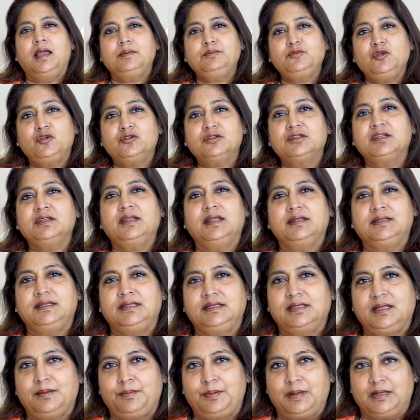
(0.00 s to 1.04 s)
I'm Dr.
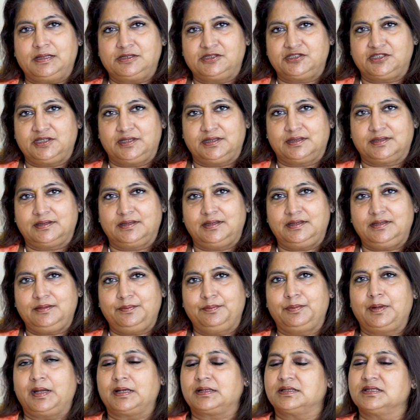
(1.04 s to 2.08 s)
Nandita
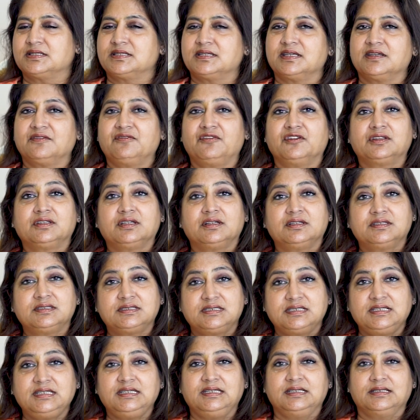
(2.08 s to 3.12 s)
Palshetkar, practicing for
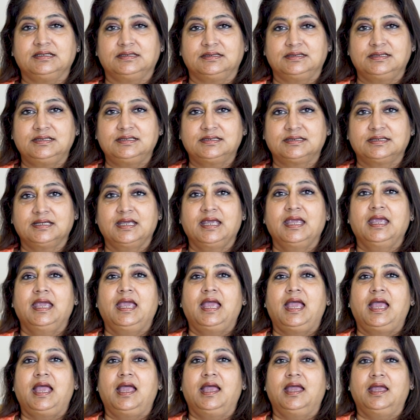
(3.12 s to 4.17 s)
30 years
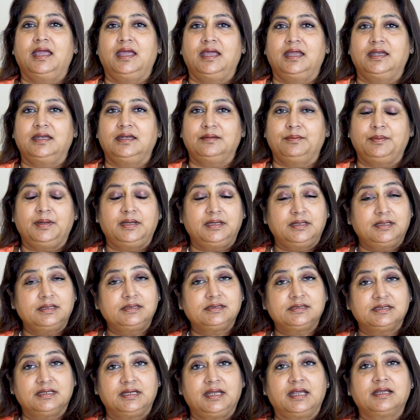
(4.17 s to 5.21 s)
and
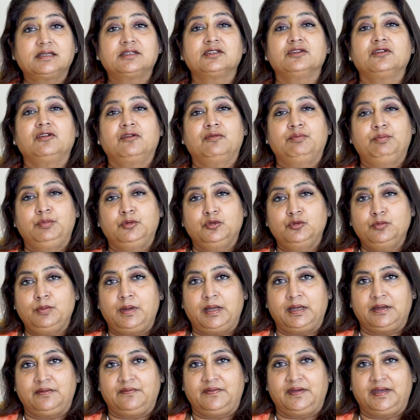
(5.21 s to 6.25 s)
medical director of Bloom
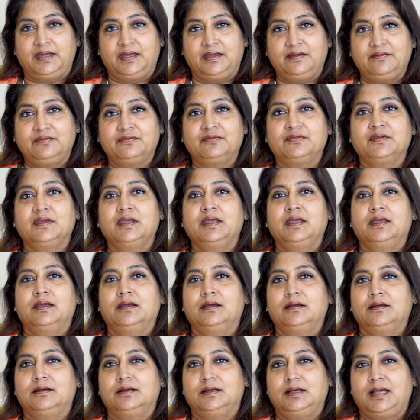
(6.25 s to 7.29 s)
IVF
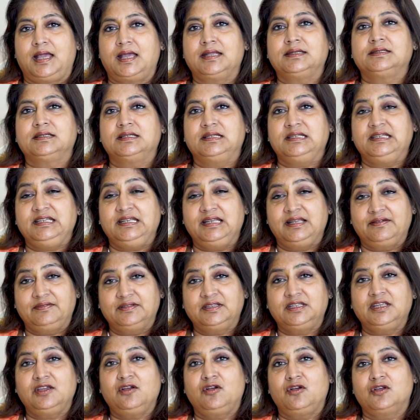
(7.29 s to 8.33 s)
at
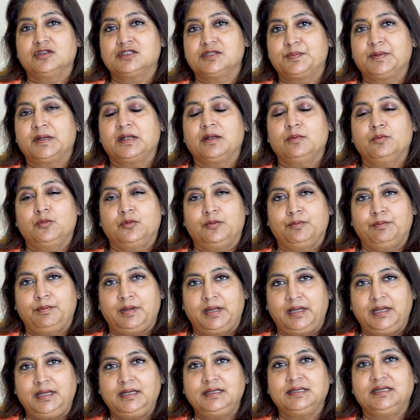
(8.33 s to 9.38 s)
Leelavati Hospital,
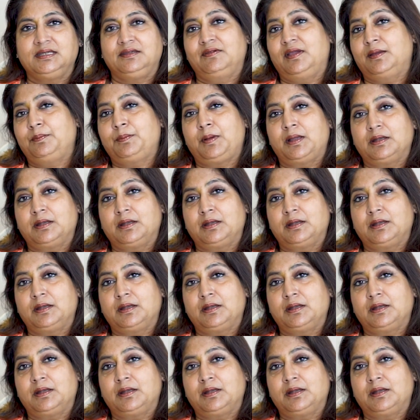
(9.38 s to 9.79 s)
Mumbai, D.Y.